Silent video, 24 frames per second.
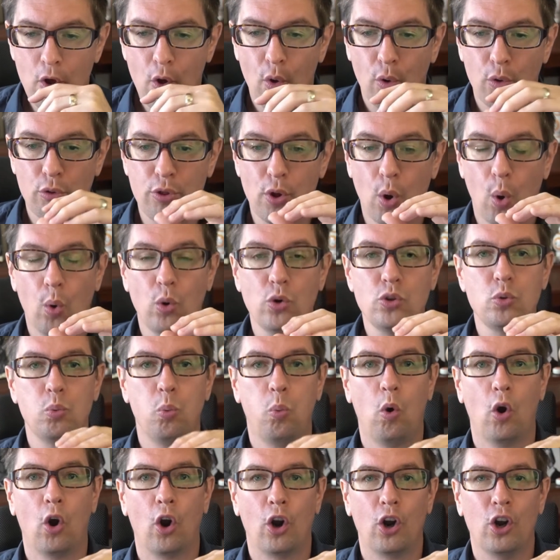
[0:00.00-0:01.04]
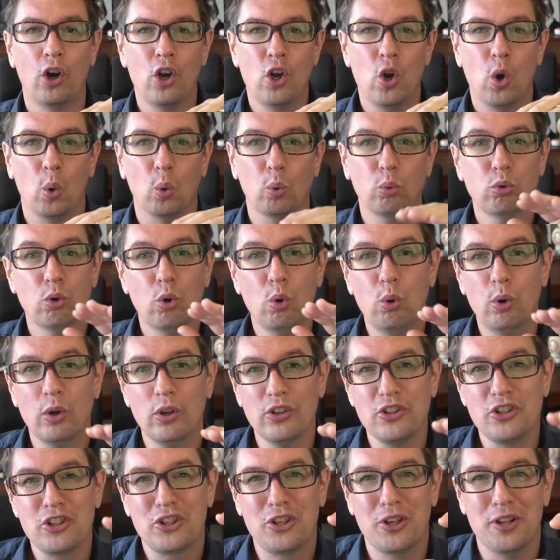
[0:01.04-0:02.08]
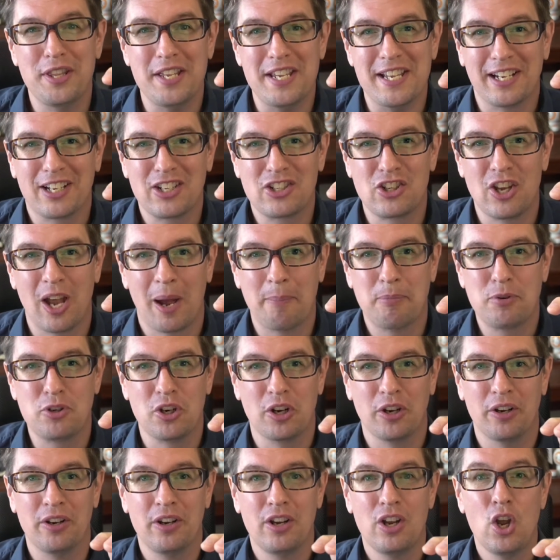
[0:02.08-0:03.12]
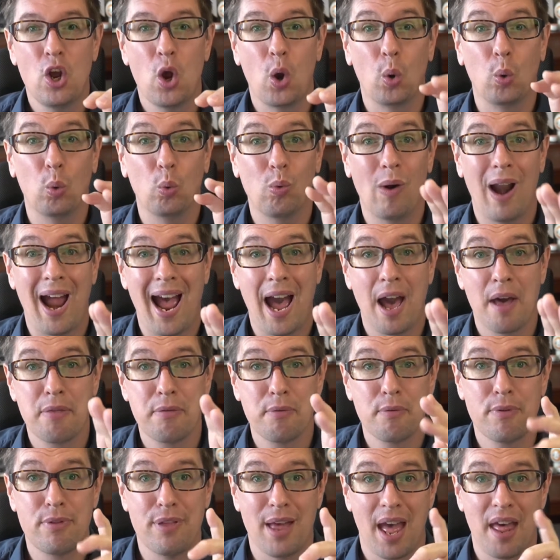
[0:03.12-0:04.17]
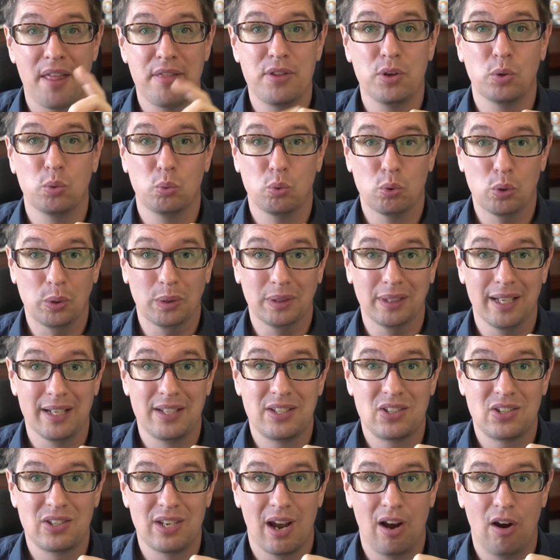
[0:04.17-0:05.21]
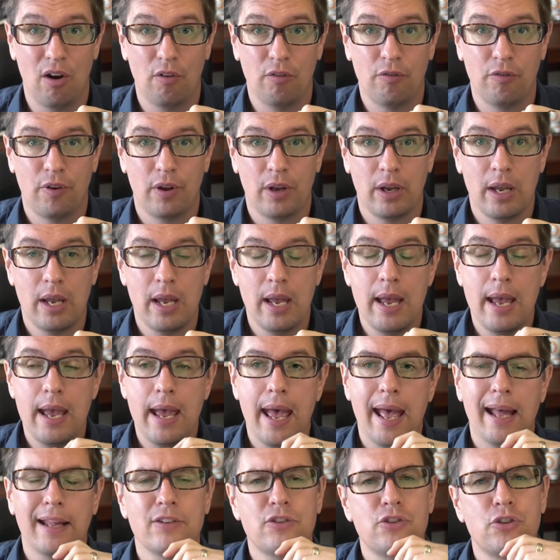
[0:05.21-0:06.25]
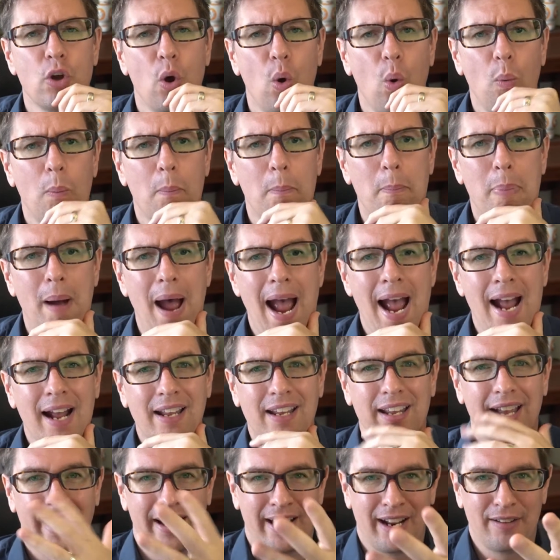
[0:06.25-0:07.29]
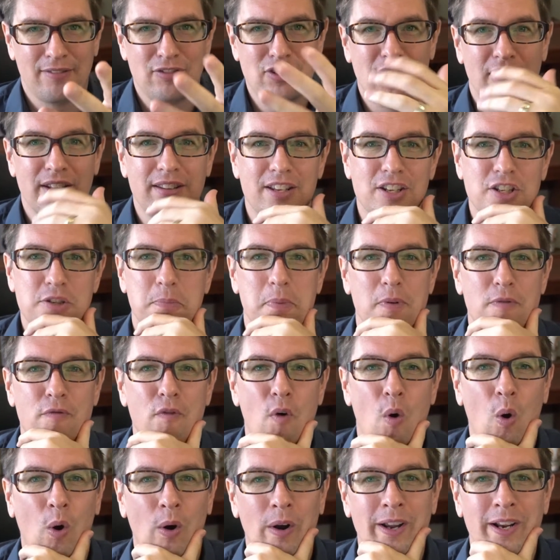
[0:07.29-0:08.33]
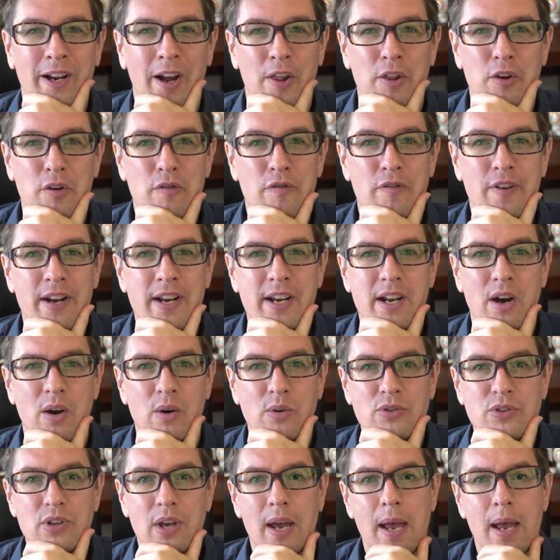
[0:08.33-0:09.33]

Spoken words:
those were rules to the exception rather than the rule itself. And so back, and I've said this before in other videos,